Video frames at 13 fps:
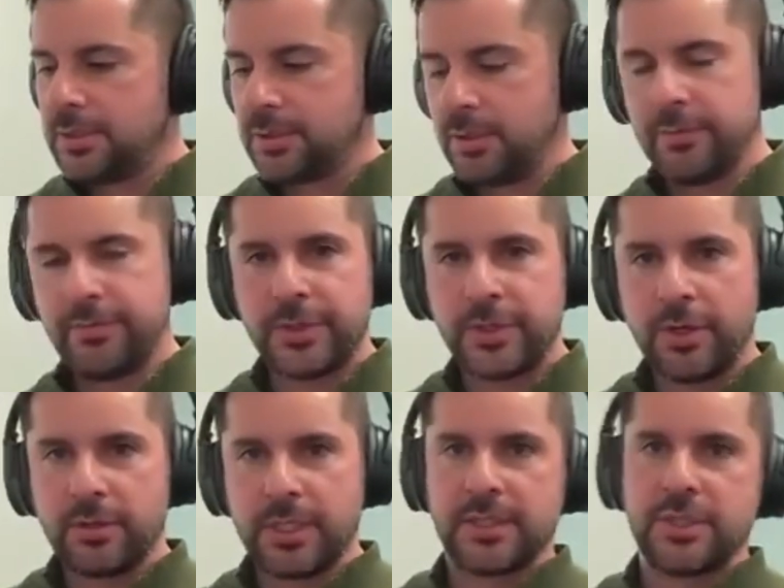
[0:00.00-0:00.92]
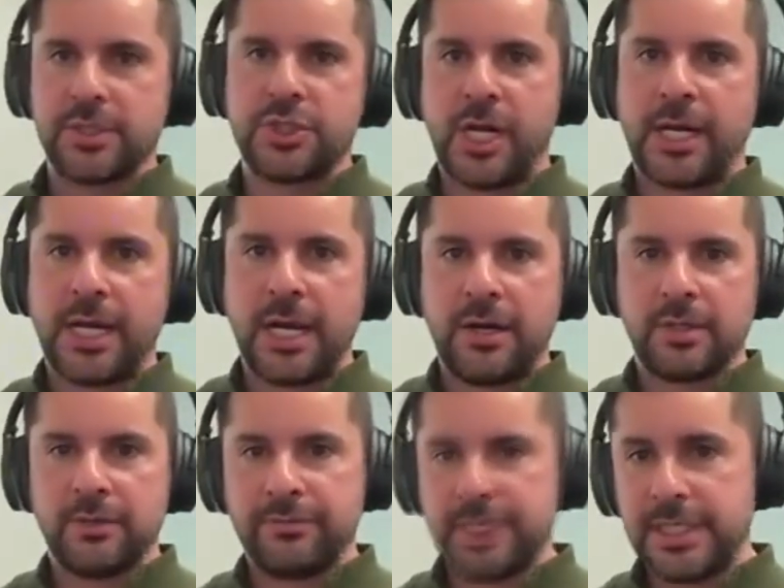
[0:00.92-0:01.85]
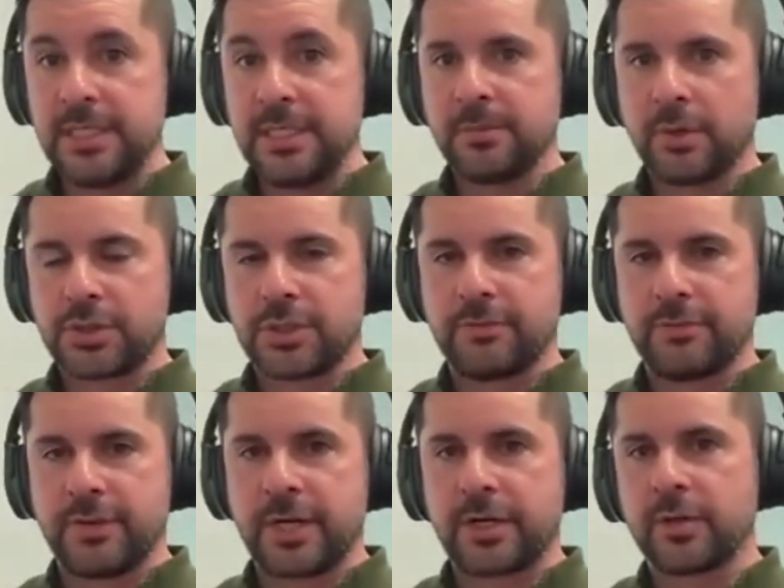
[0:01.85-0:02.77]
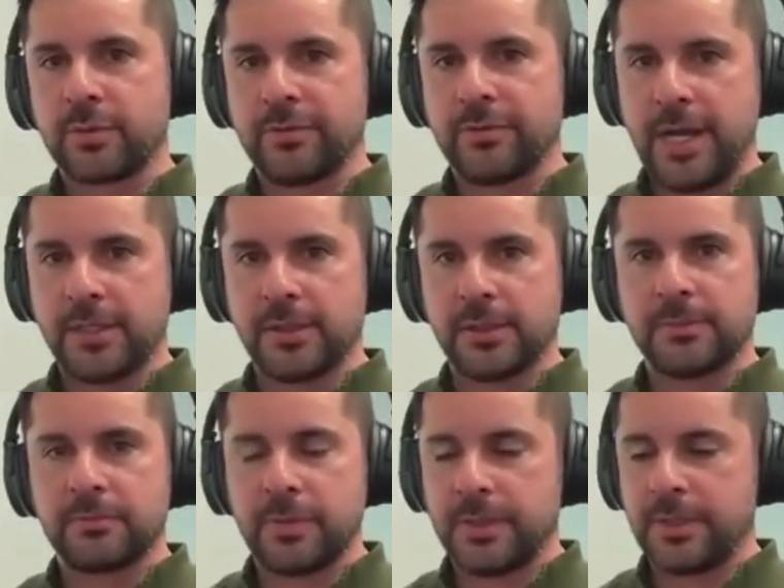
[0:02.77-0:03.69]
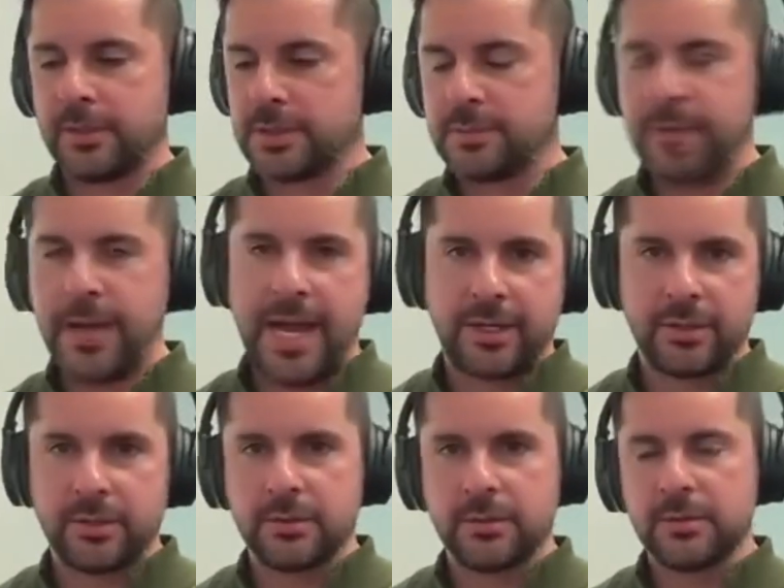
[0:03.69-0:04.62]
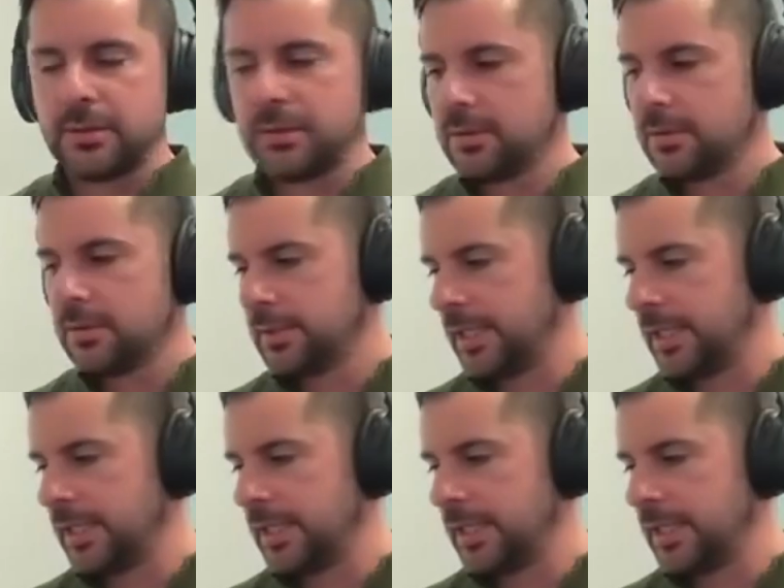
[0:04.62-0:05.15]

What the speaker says: So if you go to like the checkout of any merchant of record provider, whether it's Paddle,